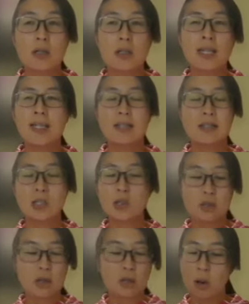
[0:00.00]
like
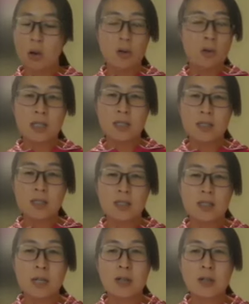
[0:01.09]
talk with
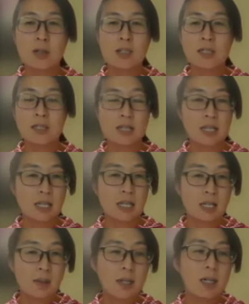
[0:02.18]
the nurses in the
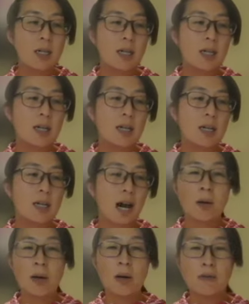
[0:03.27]
team,
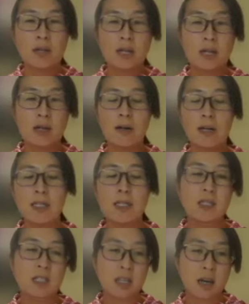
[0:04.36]
how I feel and
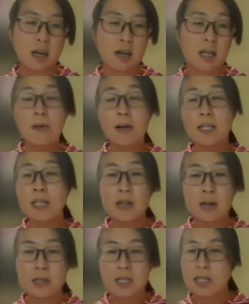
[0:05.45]
just share. If I need
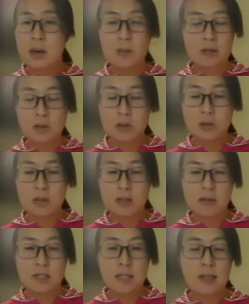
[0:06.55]
counseling, I'm going to go to
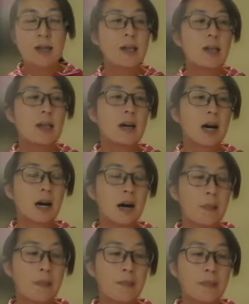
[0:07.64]
counseling.
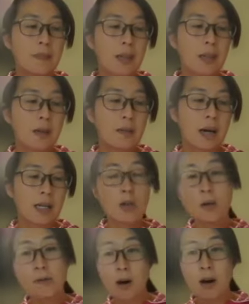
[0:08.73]
Um, but
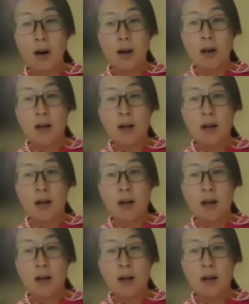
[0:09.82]
so far,